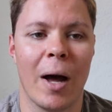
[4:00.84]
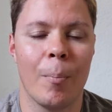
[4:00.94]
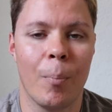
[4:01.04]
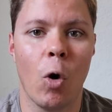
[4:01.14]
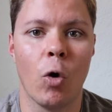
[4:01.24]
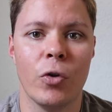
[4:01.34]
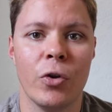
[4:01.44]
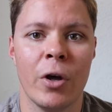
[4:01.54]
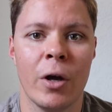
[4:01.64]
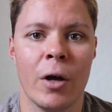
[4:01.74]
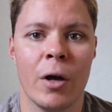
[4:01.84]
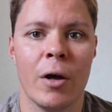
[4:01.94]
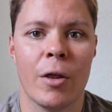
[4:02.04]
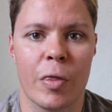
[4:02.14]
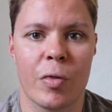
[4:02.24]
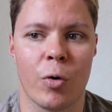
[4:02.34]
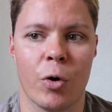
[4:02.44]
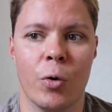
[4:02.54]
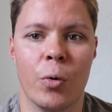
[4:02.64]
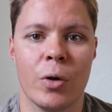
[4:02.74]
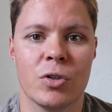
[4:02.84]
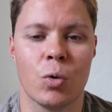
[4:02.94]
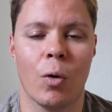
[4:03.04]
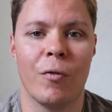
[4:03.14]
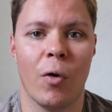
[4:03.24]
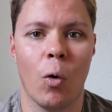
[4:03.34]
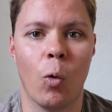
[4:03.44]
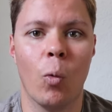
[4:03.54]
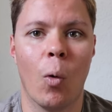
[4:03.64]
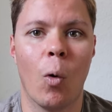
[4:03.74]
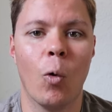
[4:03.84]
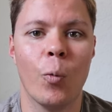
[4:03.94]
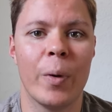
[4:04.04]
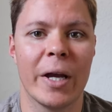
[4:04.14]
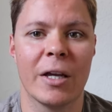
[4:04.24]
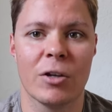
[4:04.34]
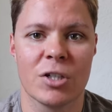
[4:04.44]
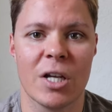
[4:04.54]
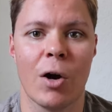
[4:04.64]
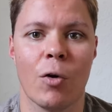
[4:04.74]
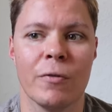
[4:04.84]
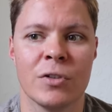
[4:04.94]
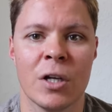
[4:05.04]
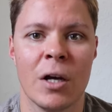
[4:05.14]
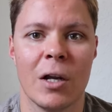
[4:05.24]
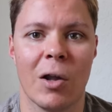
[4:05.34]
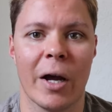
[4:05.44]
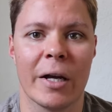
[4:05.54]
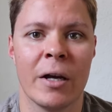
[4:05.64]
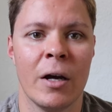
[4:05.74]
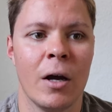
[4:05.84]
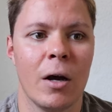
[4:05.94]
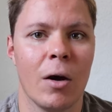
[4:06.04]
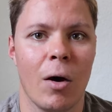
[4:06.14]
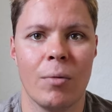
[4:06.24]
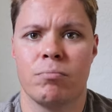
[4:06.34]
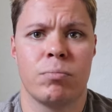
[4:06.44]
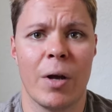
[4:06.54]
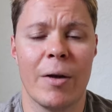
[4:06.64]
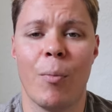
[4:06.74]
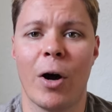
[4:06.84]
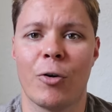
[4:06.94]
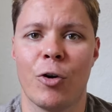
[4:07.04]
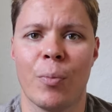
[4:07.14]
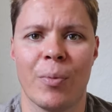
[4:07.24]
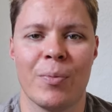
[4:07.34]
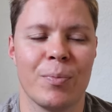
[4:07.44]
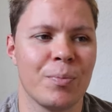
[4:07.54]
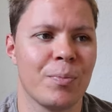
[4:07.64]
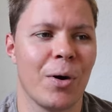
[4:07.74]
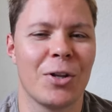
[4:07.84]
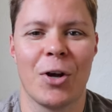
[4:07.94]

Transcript: that bond through sort of all all being yourselves. Like in my group, I,